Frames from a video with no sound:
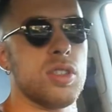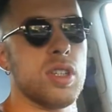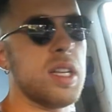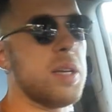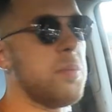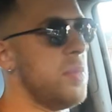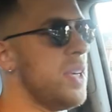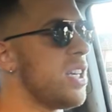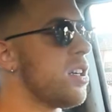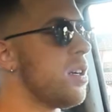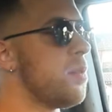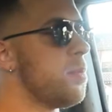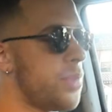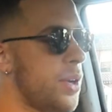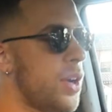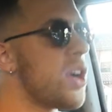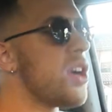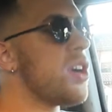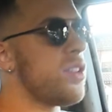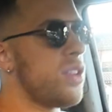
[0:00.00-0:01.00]
Let me
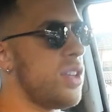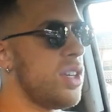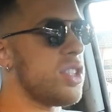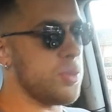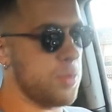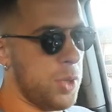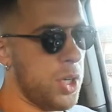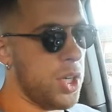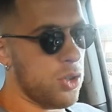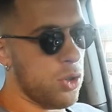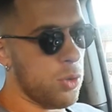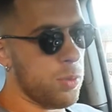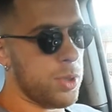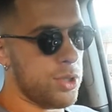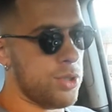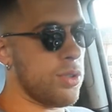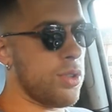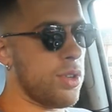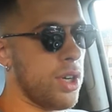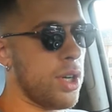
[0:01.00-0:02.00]
compare this Mini Cooper
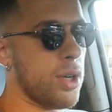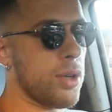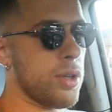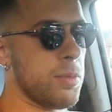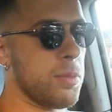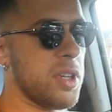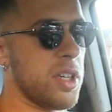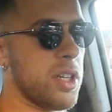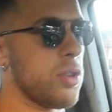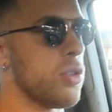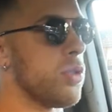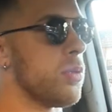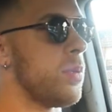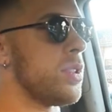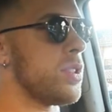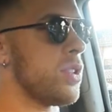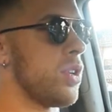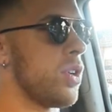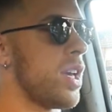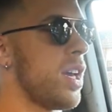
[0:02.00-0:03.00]
to the newer Mini
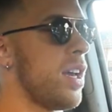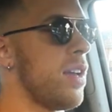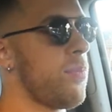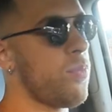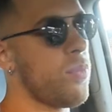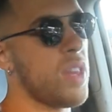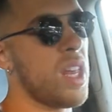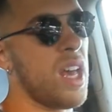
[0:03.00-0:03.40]
Coopers, okay?